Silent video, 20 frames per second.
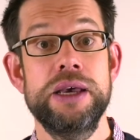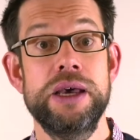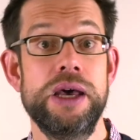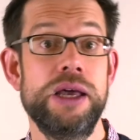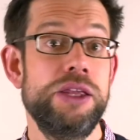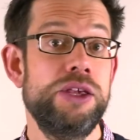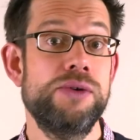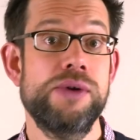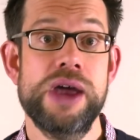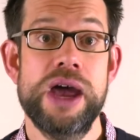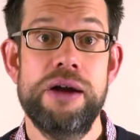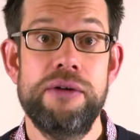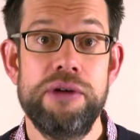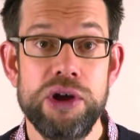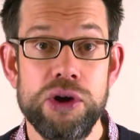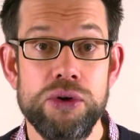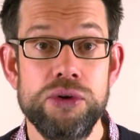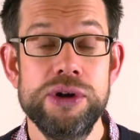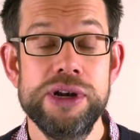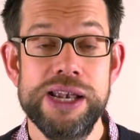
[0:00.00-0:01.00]
and you carry
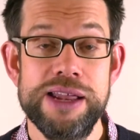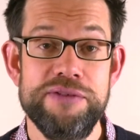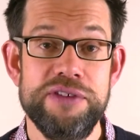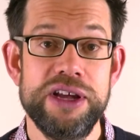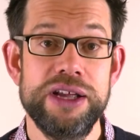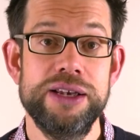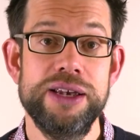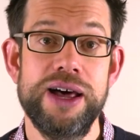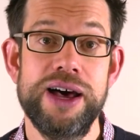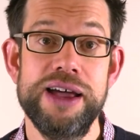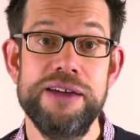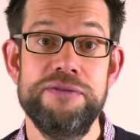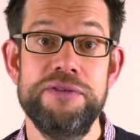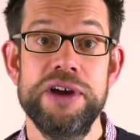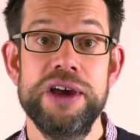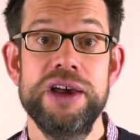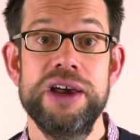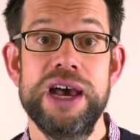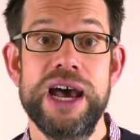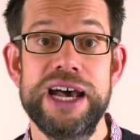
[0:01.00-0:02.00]
on living
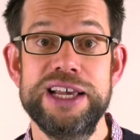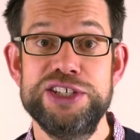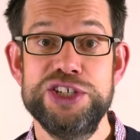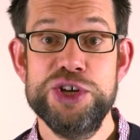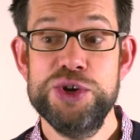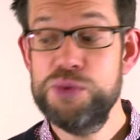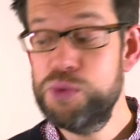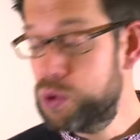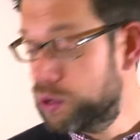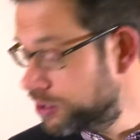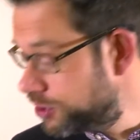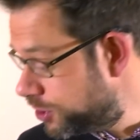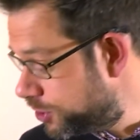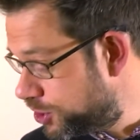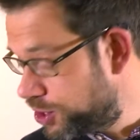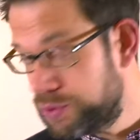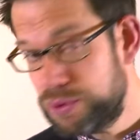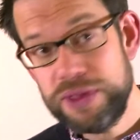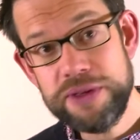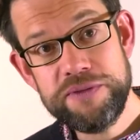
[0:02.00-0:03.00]
life as you wanted
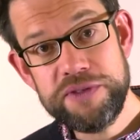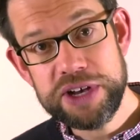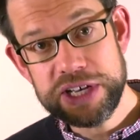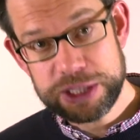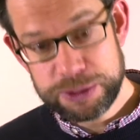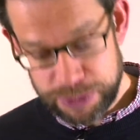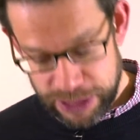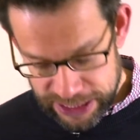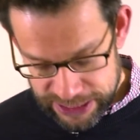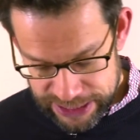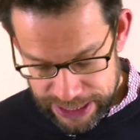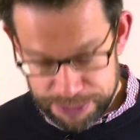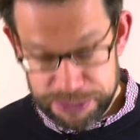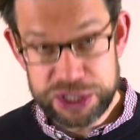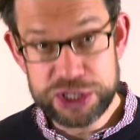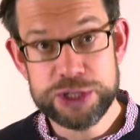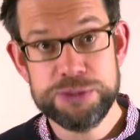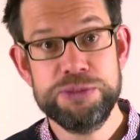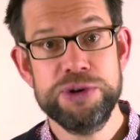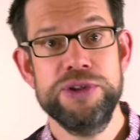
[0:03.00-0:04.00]
to in the first place. Let me
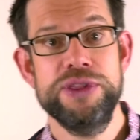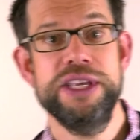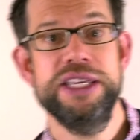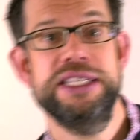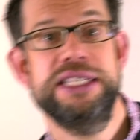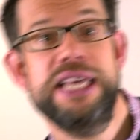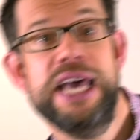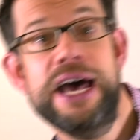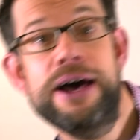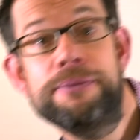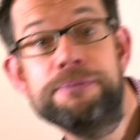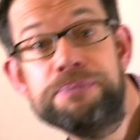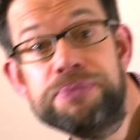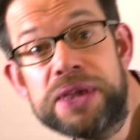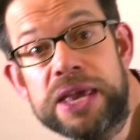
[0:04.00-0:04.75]
just put these down.